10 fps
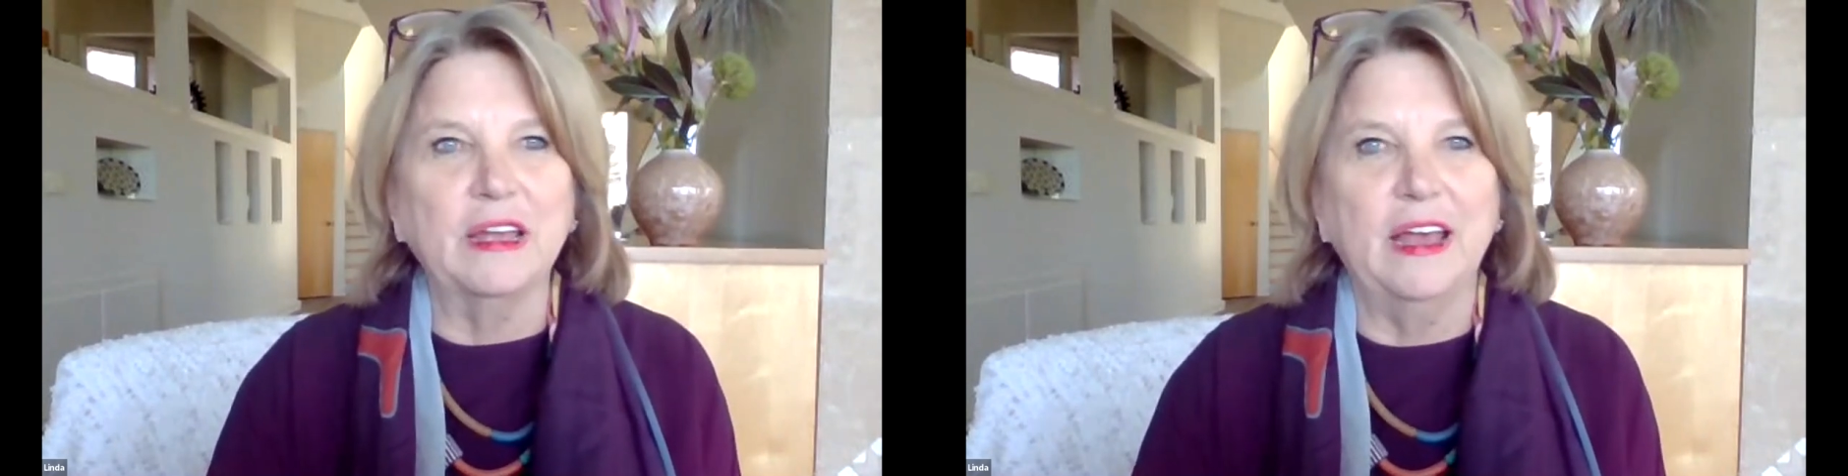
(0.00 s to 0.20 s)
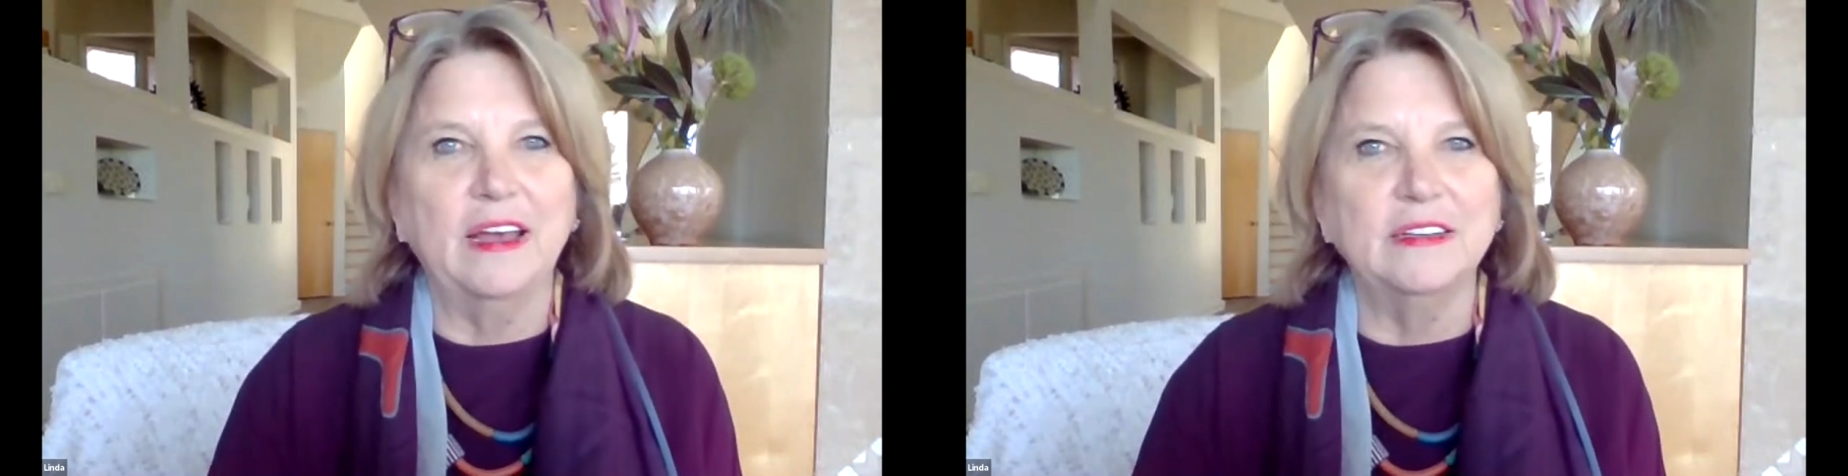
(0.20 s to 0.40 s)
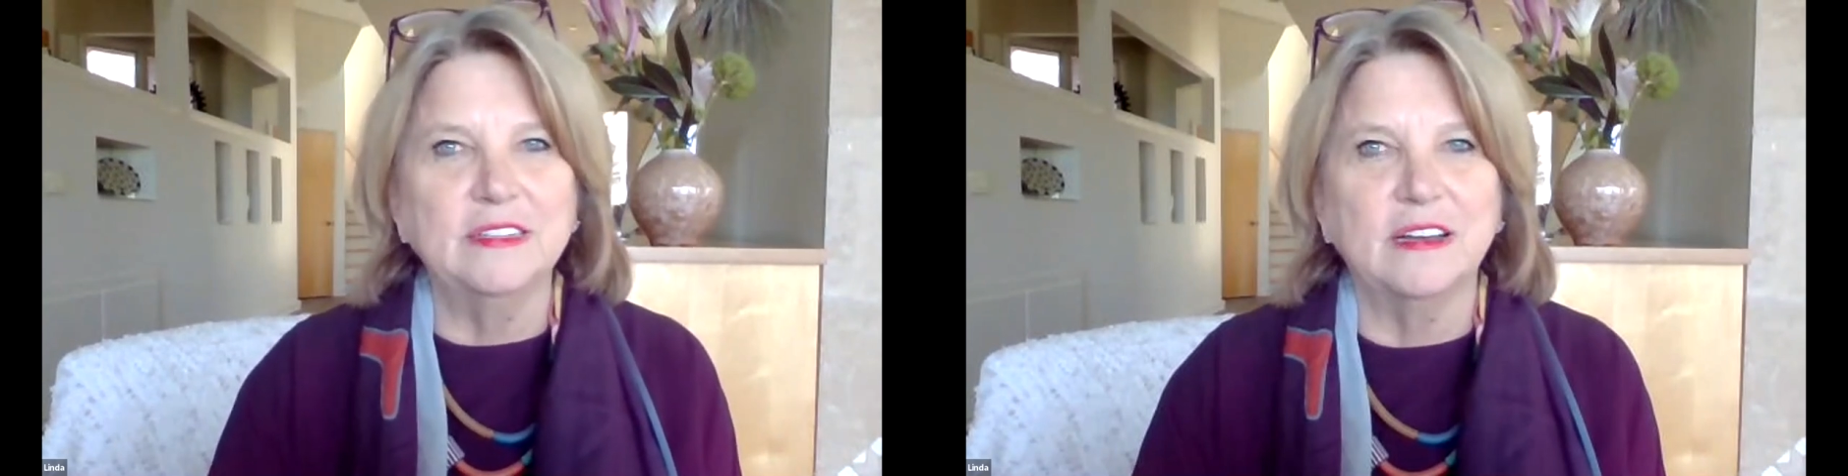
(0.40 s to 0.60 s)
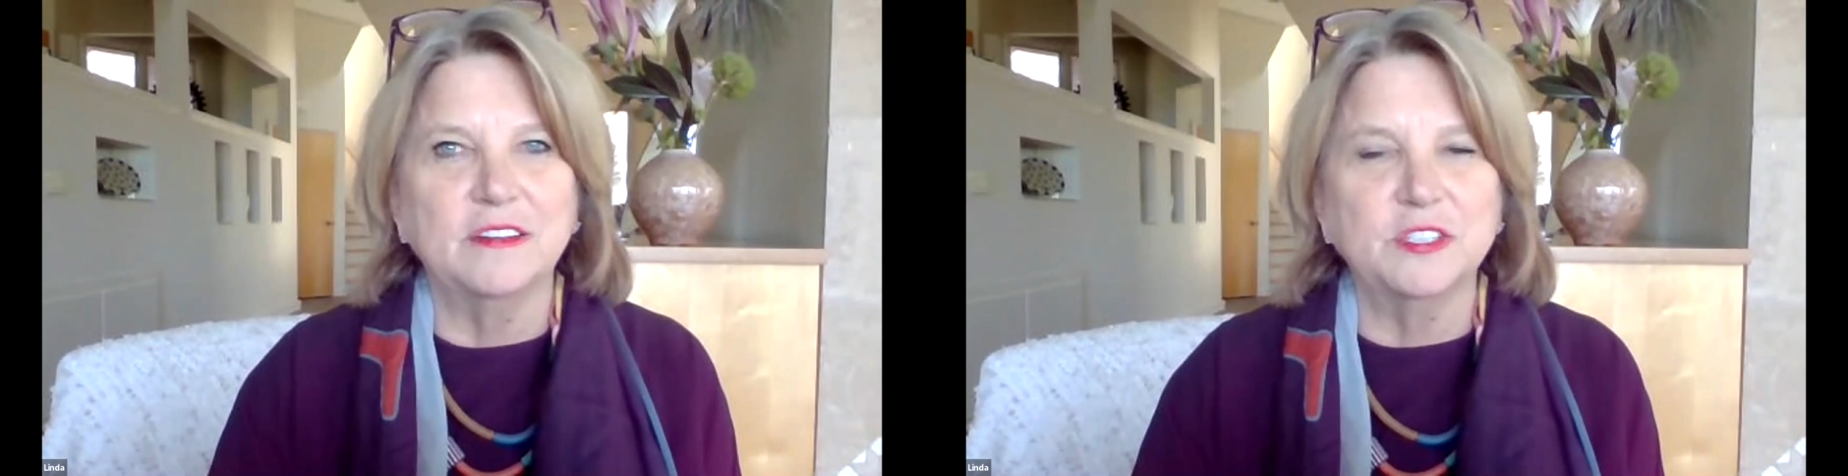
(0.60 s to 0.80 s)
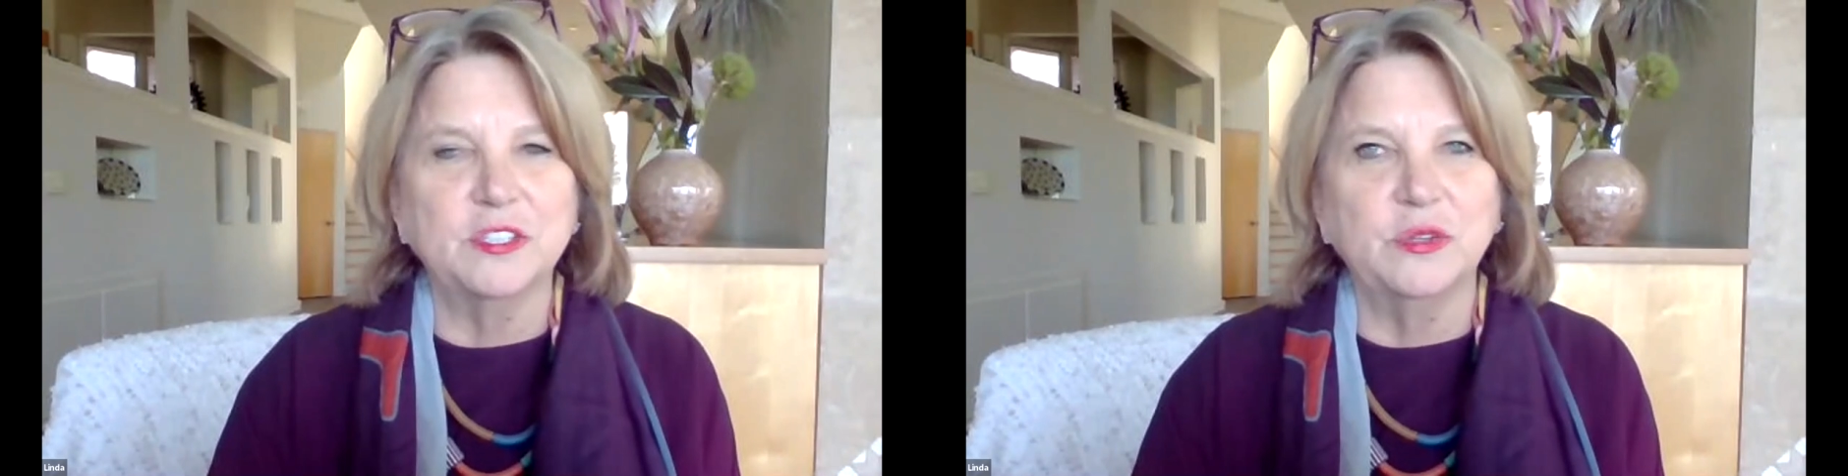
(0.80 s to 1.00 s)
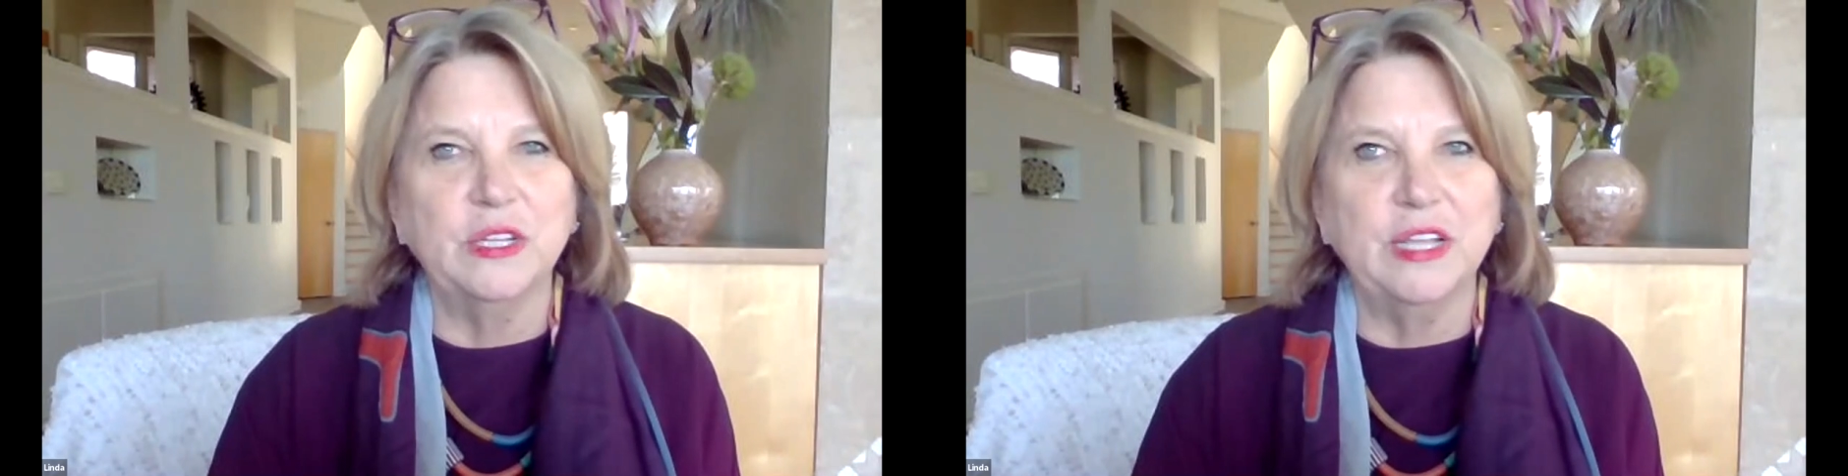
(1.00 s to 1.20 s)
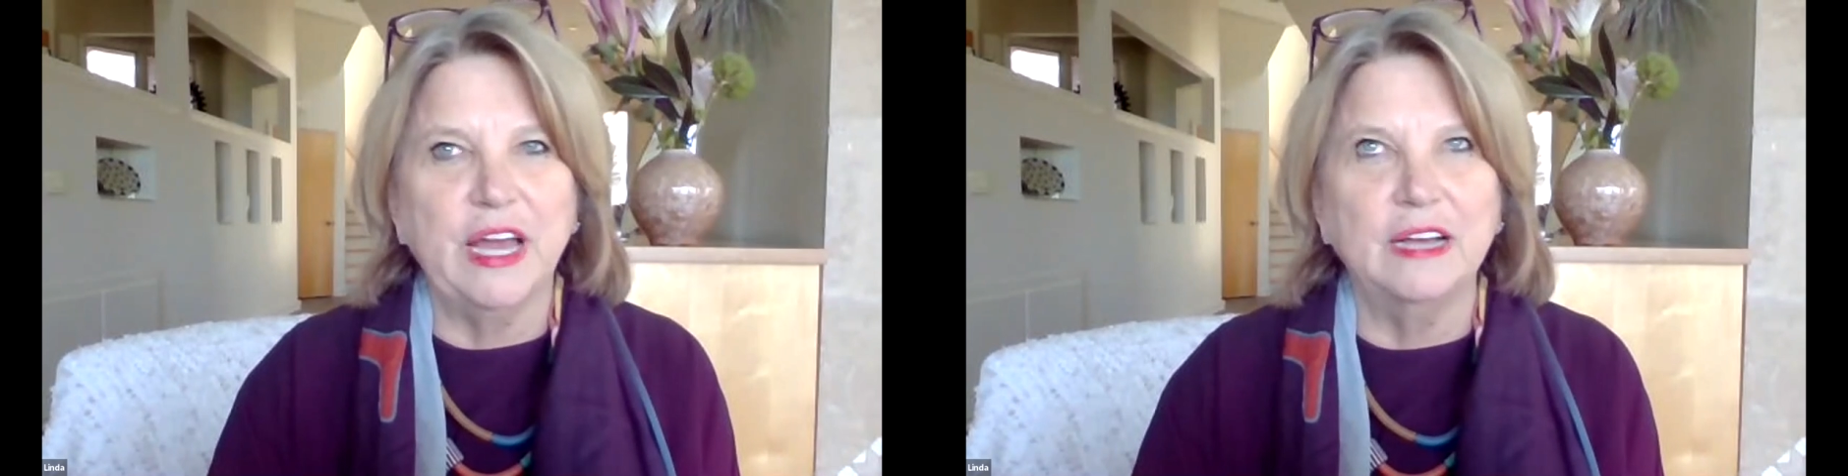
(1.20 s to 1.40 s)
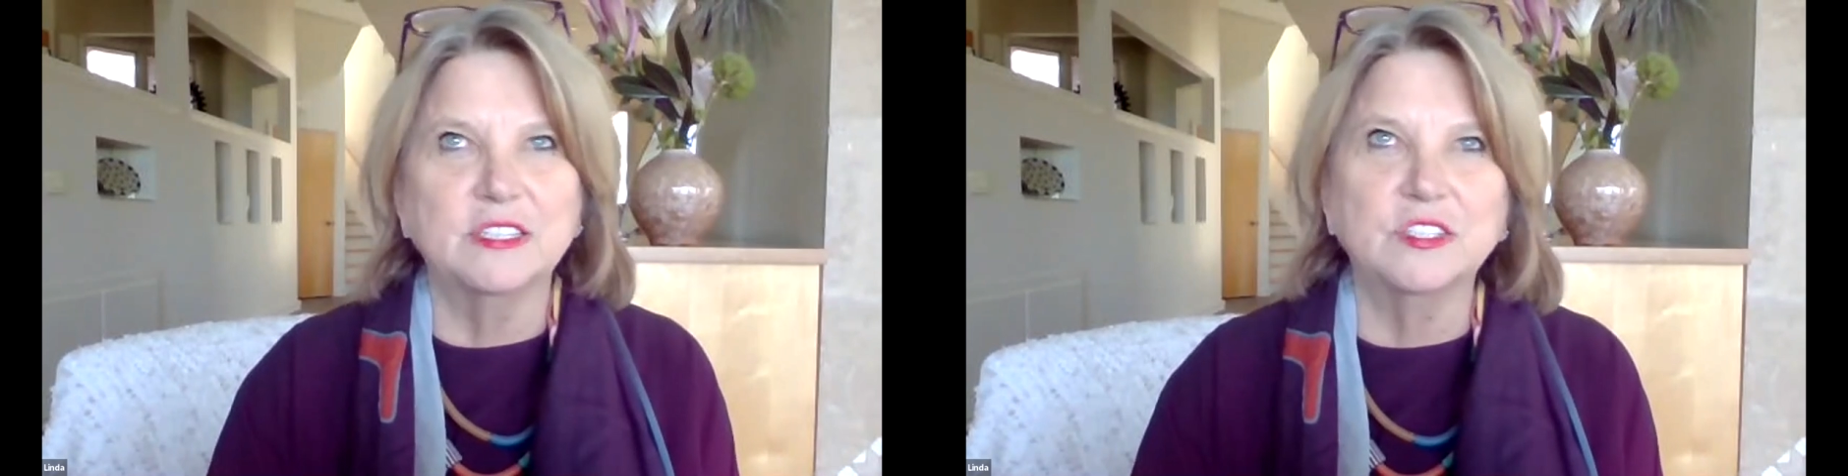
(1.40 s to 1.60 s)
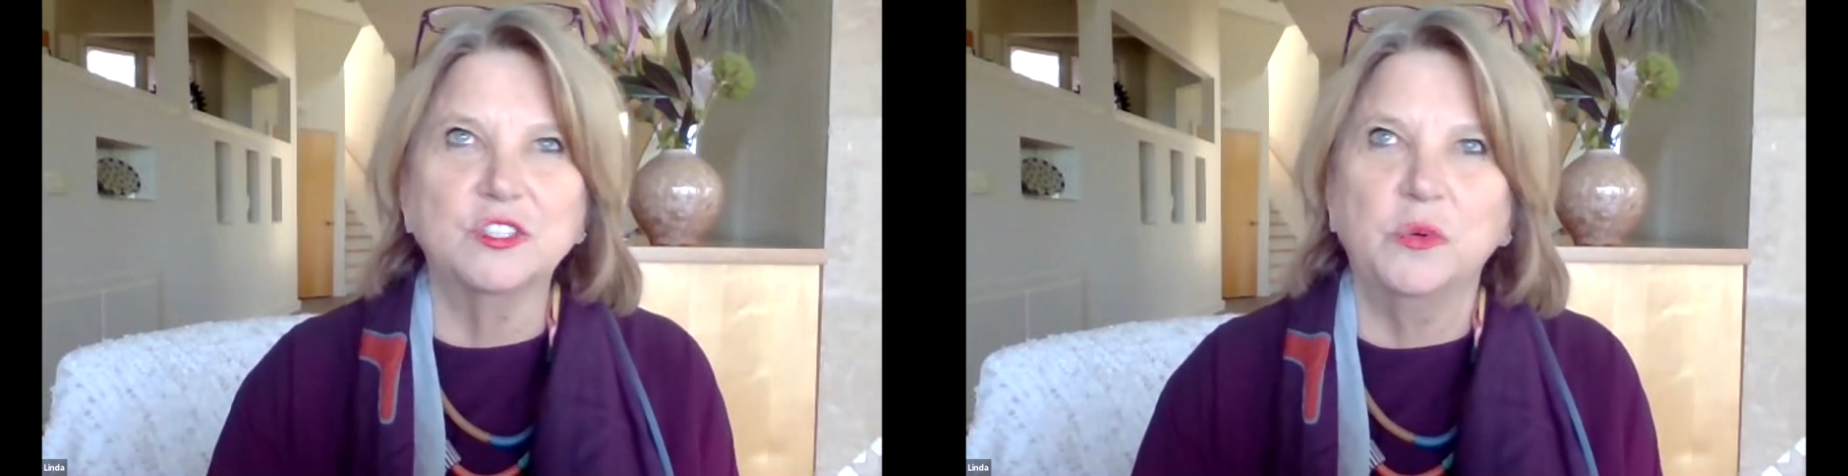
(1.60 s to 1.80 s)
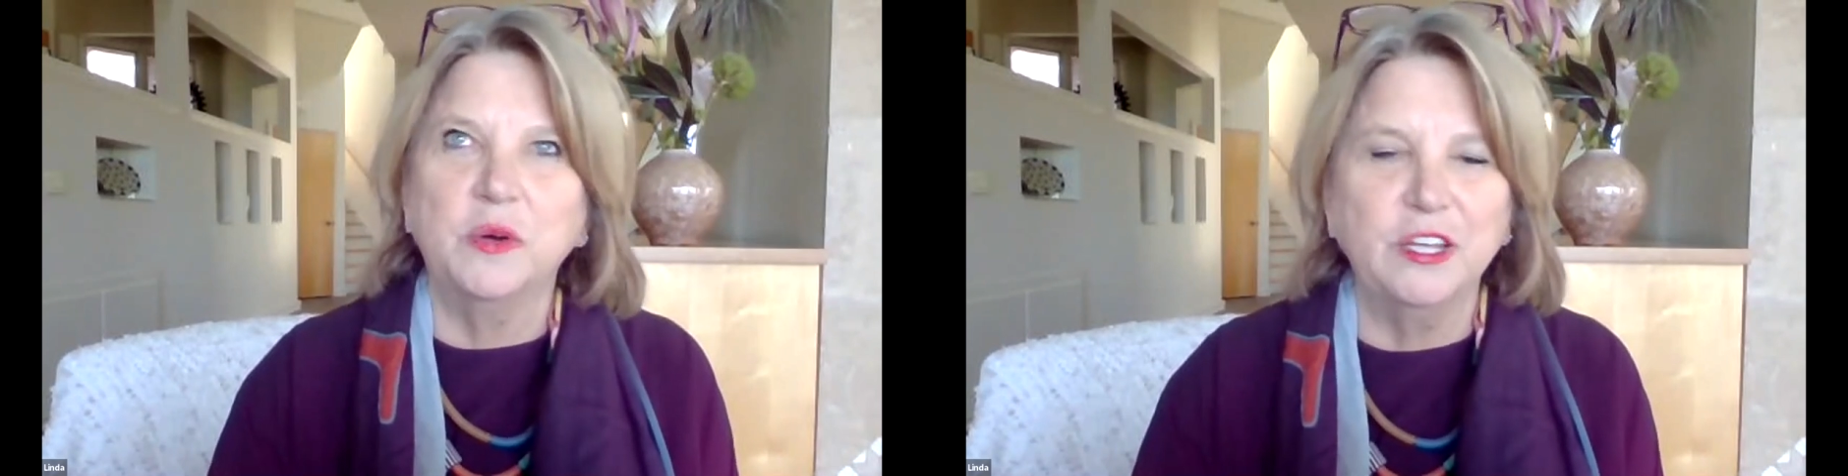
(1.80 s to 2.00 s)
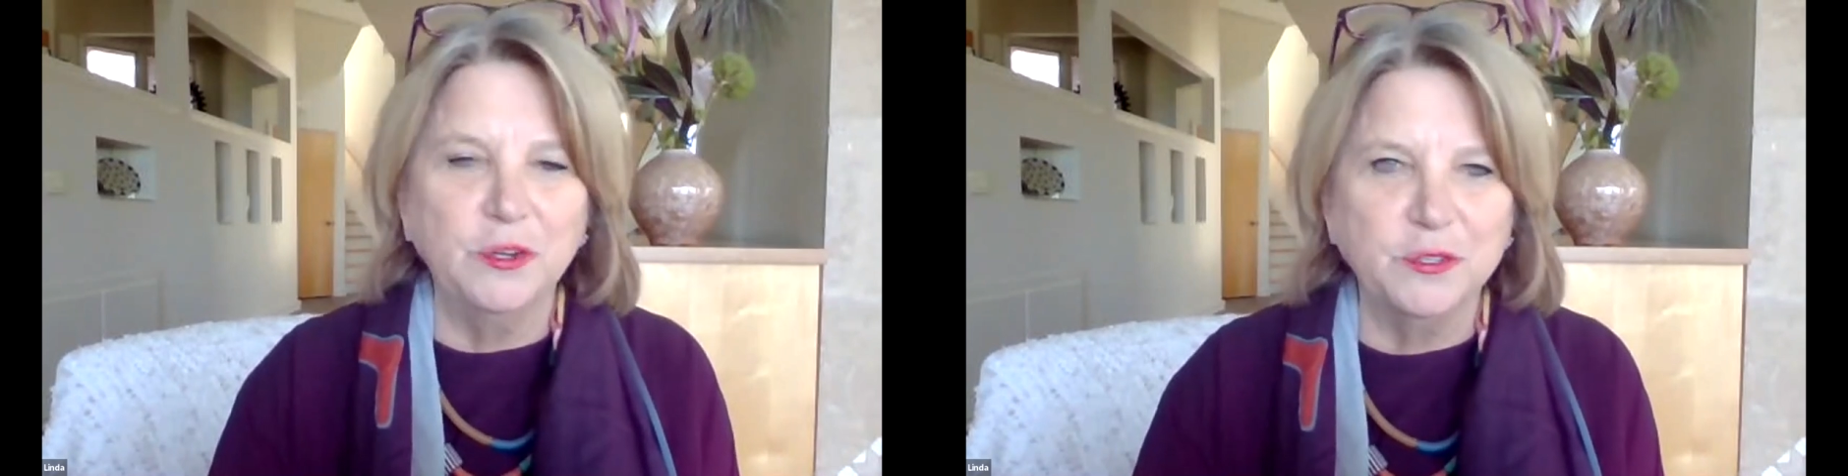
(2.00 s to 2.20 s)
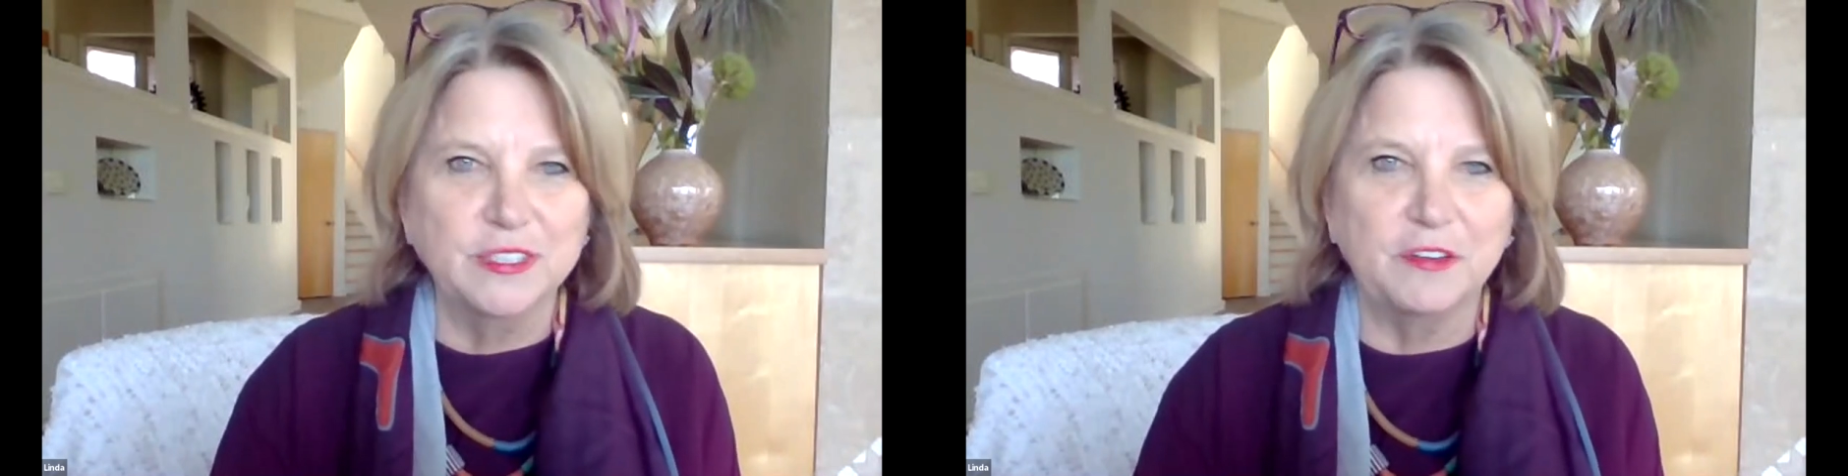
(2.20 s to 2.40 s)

And so the last 20 years,